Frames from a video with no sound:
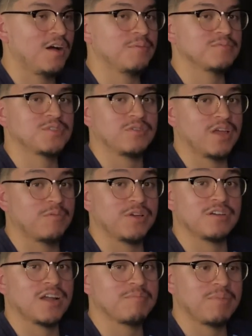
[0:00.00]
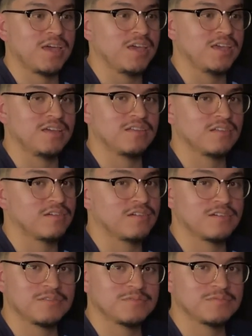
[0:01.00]
So that way you're not paying
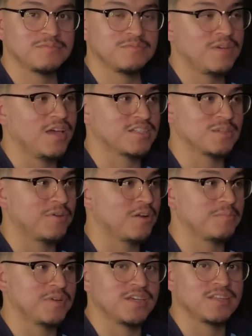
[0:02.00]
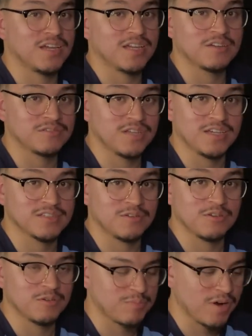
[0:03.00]
the X amount of money that it takes to
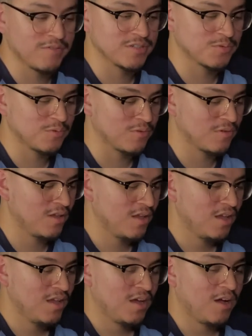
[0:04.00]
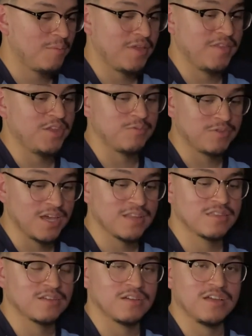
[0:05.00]
go to a private school. And then you
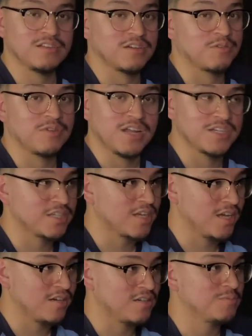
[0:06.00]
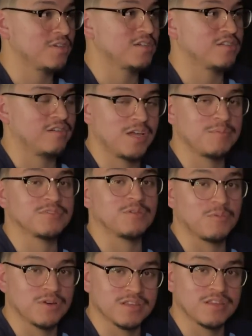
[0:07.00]
get the great educators because they're able to
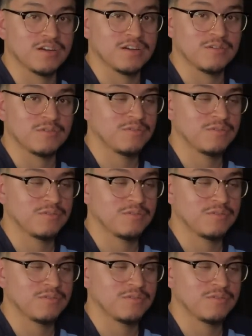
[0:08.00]
work there.